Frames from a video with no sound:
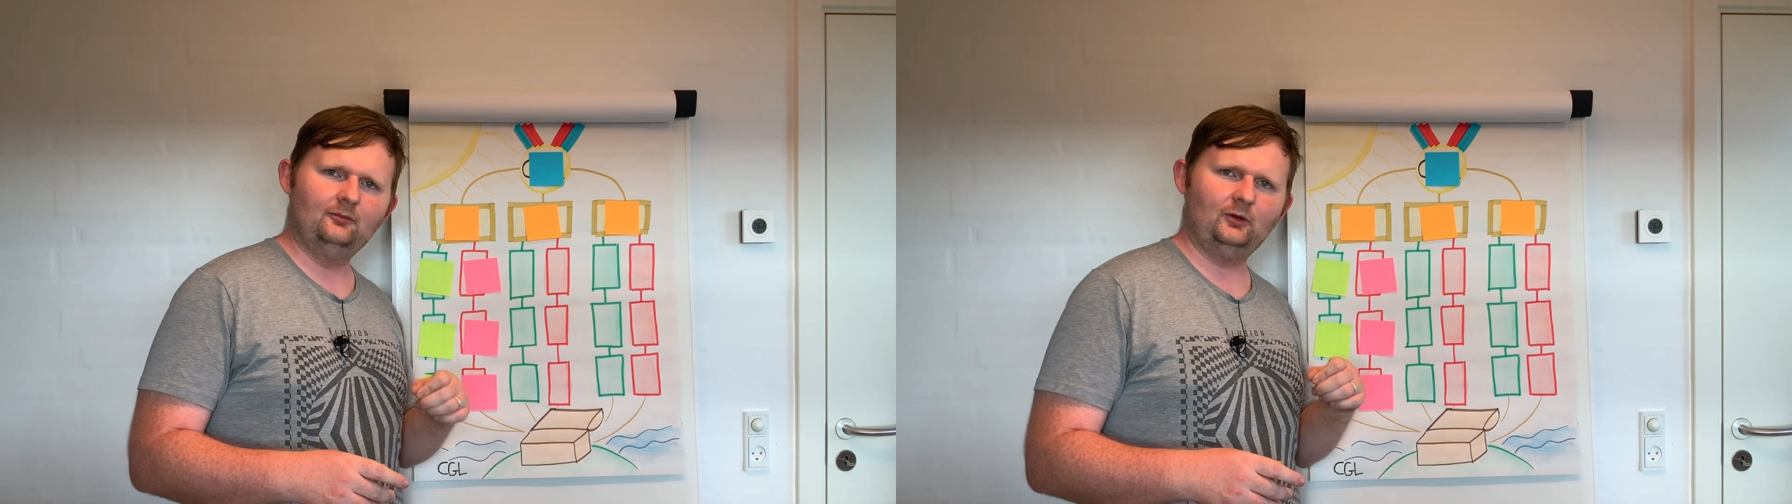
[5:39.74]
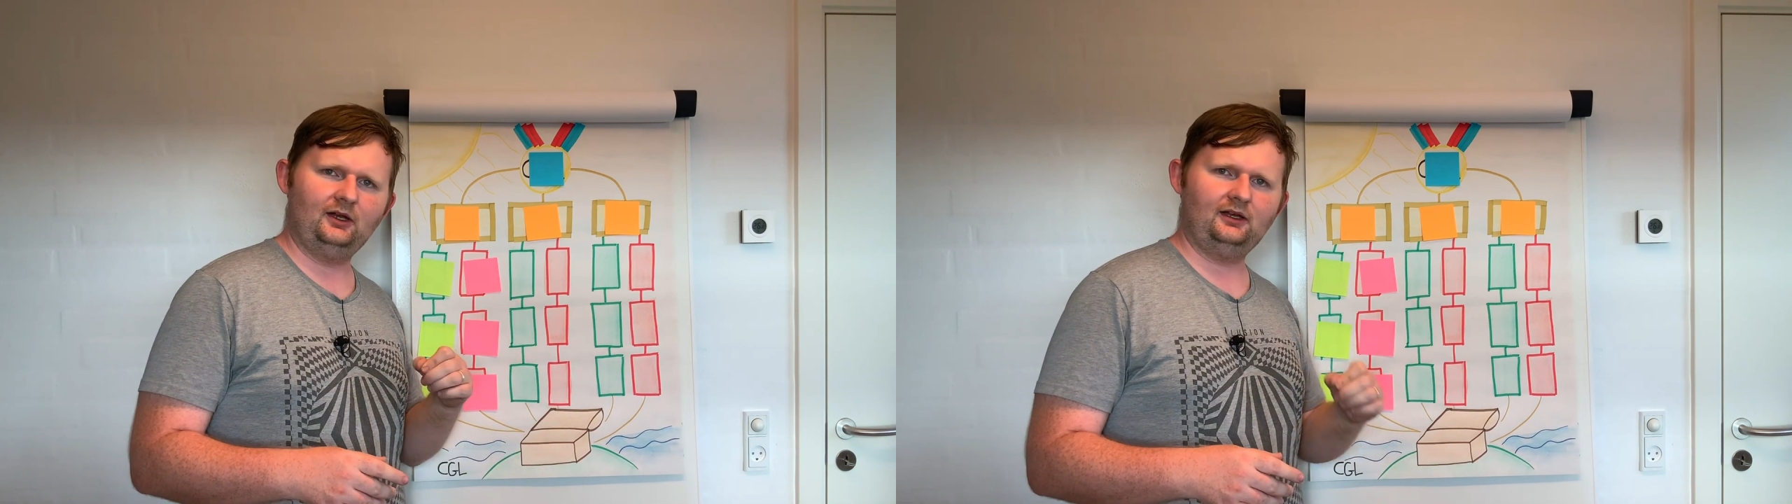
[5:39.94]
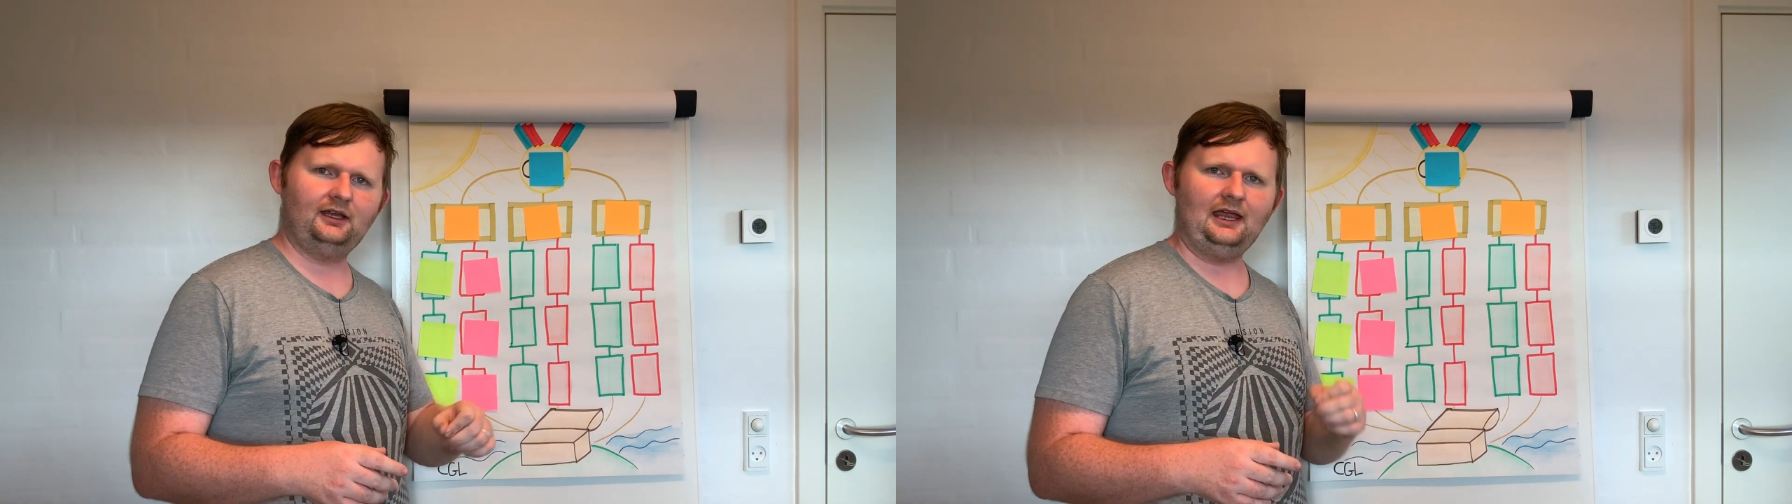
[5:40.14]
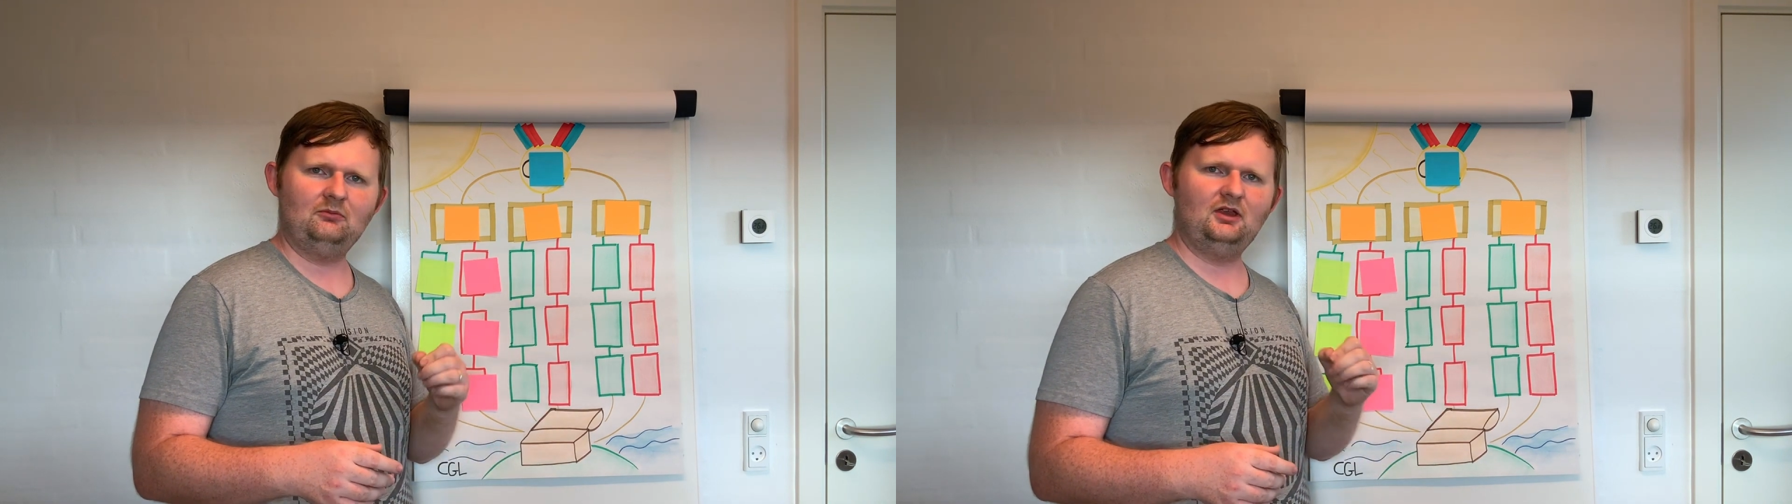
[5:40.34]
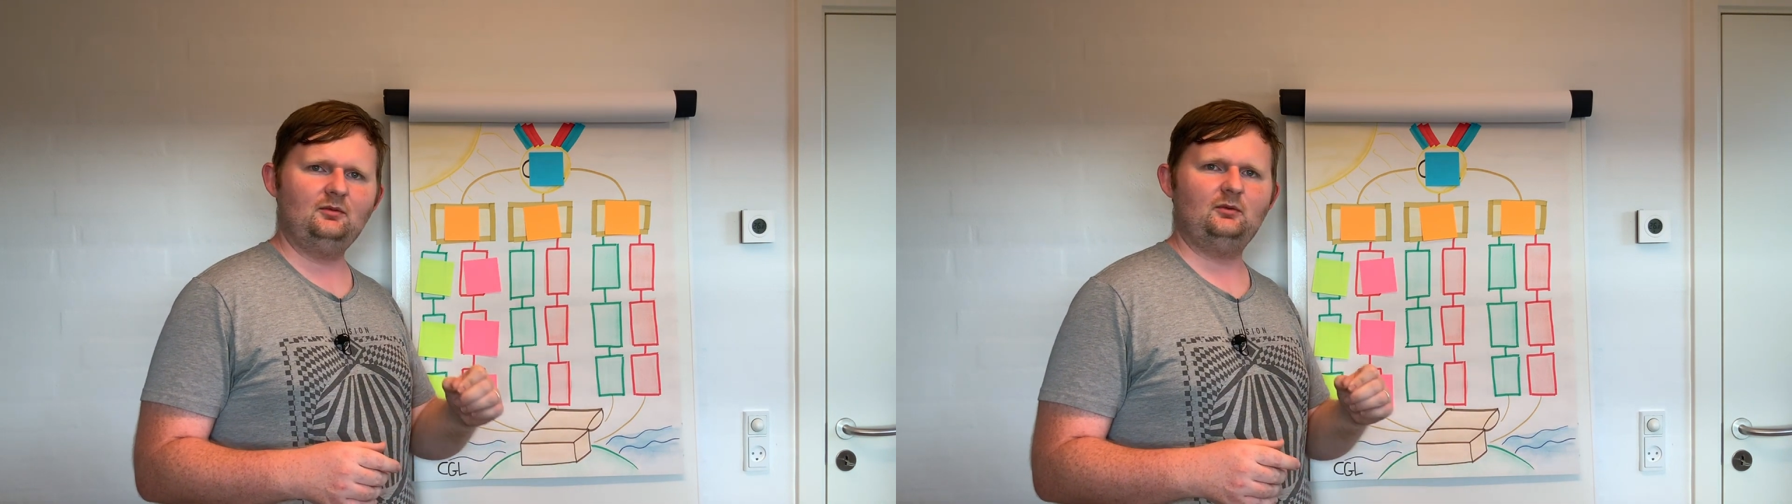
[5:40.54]
but it
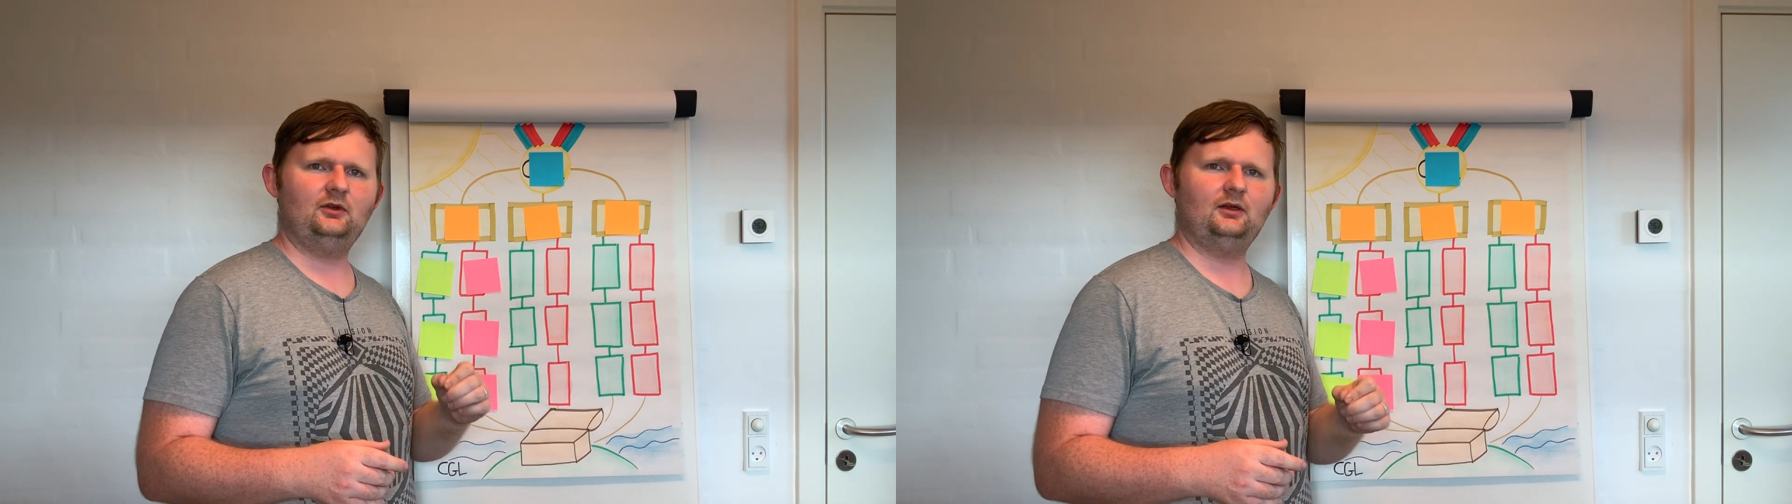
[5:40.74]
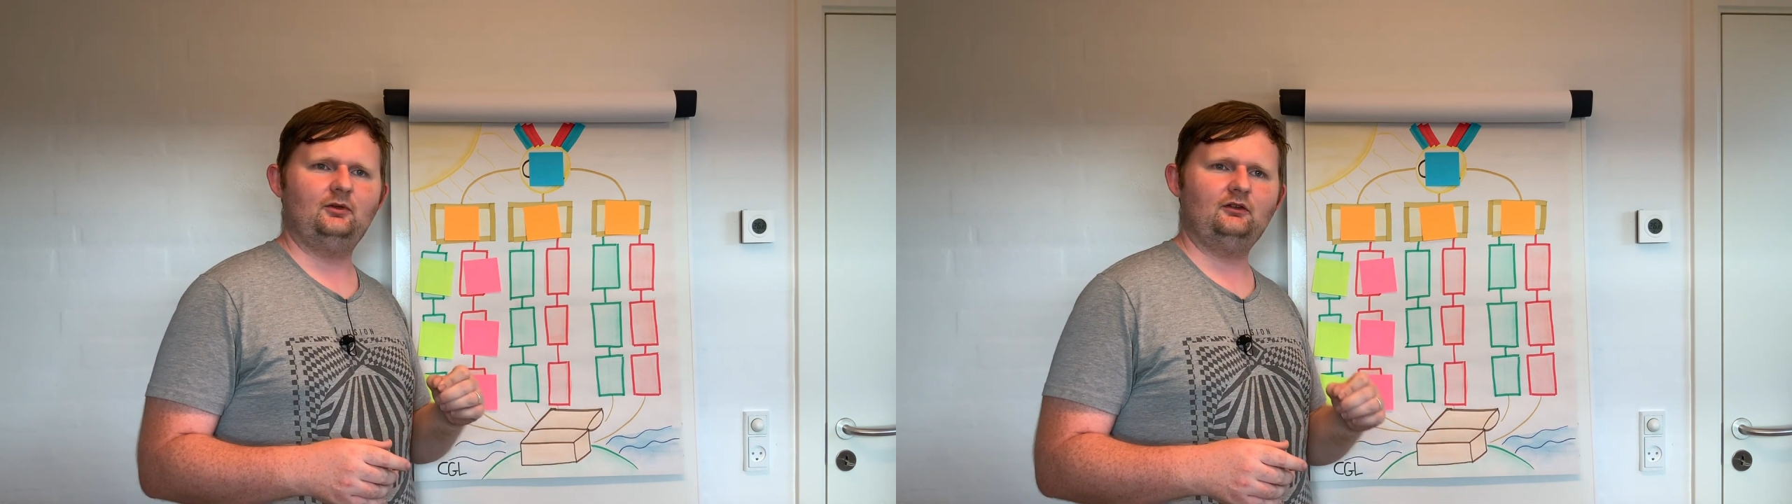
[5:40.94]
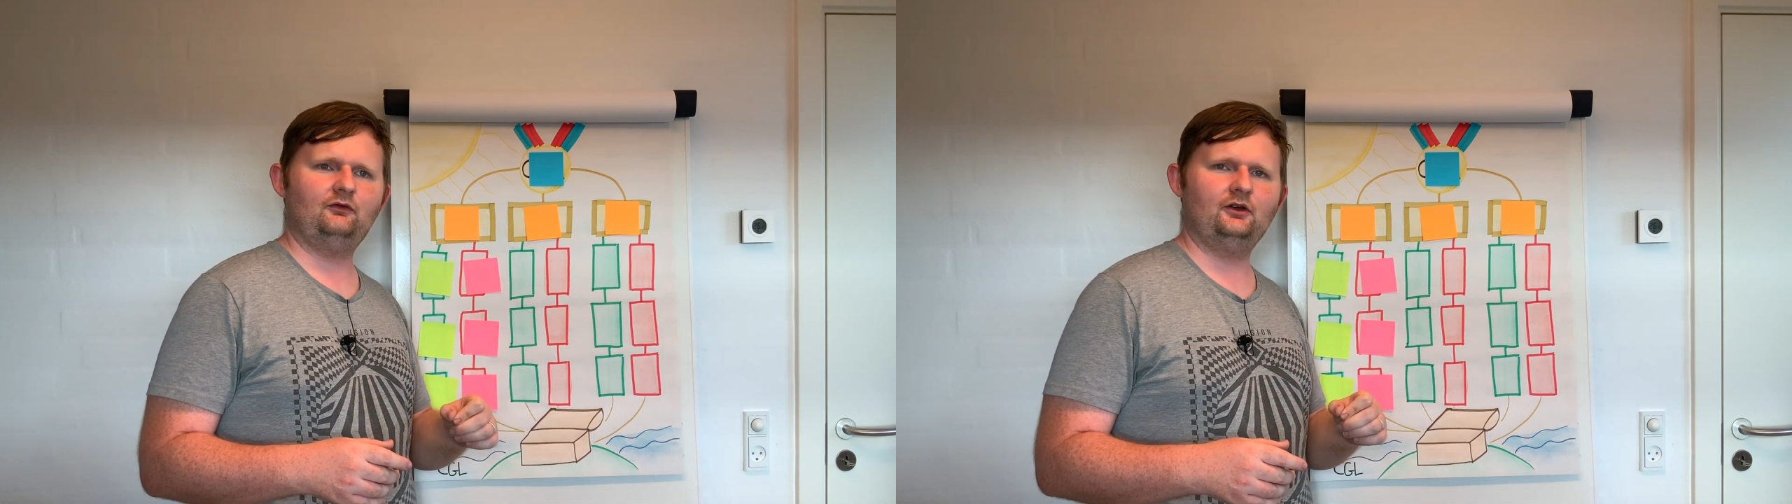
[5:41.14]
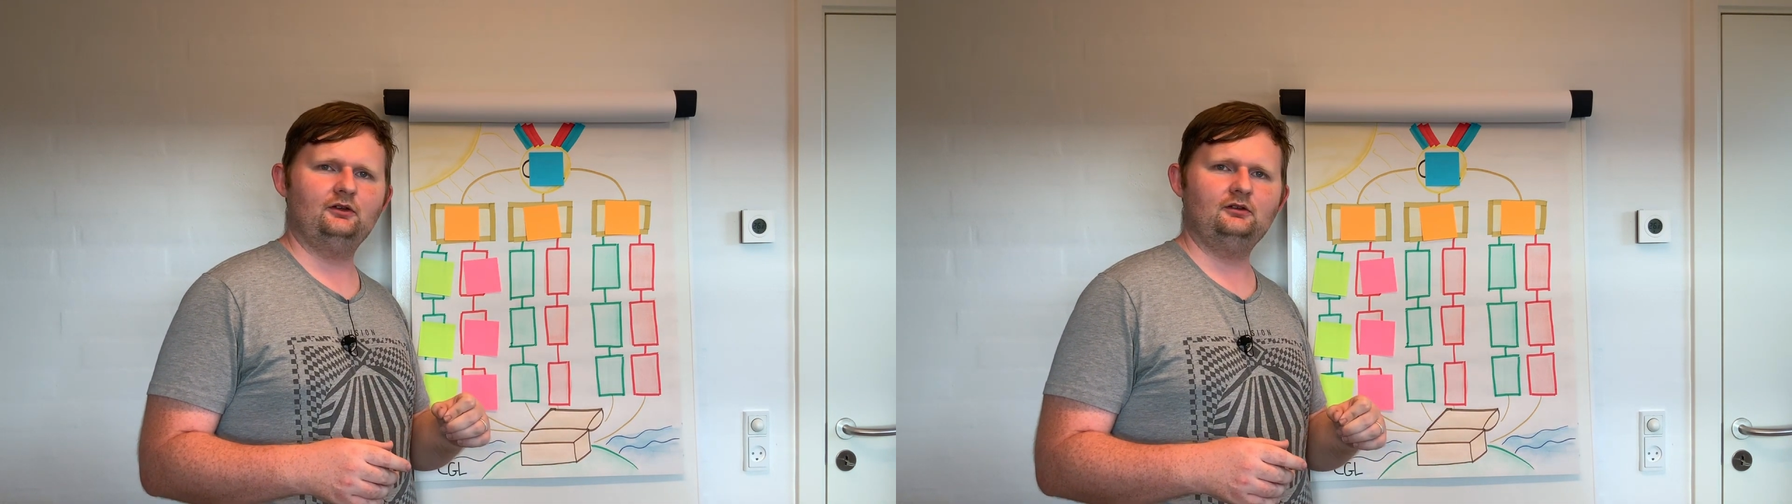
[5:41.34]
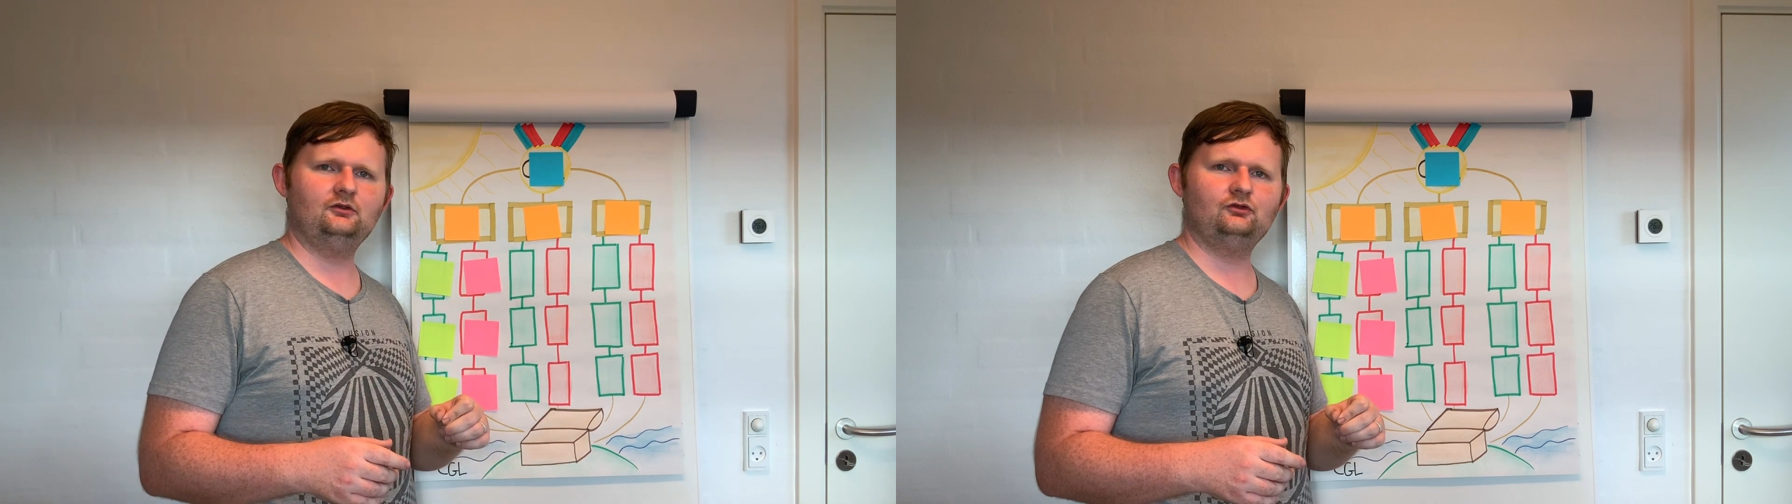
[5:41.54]
can maybe be a bit
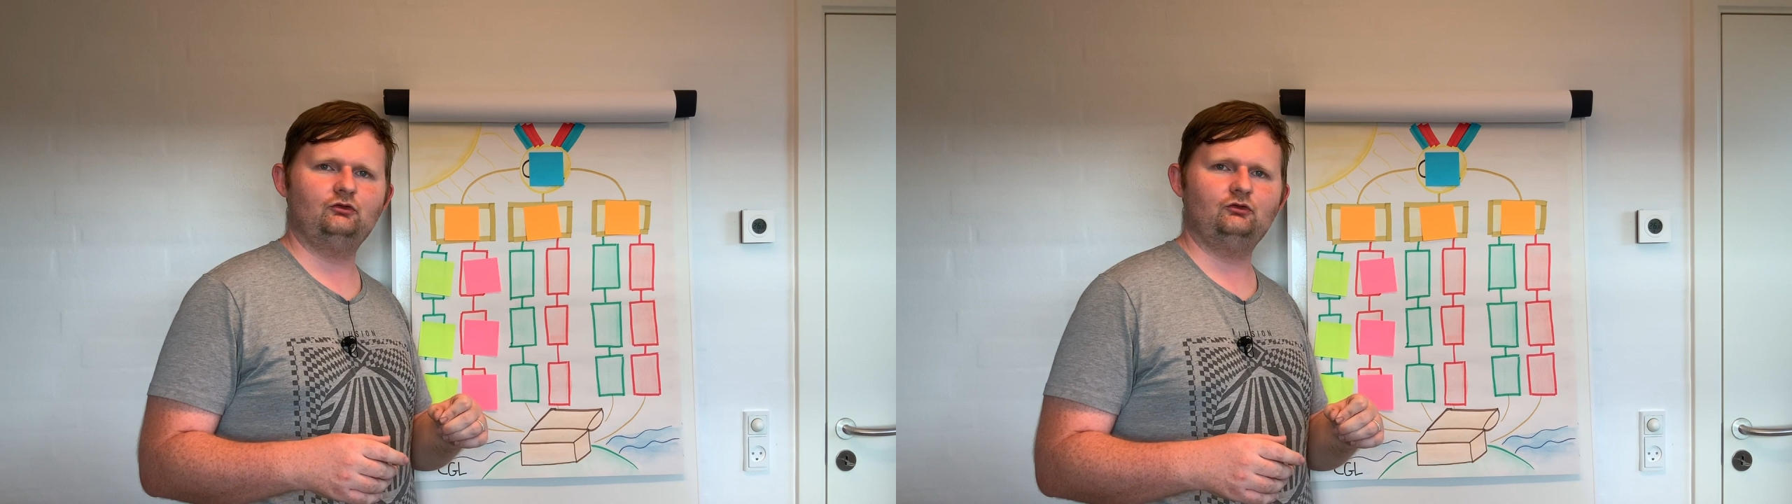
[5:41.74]
fun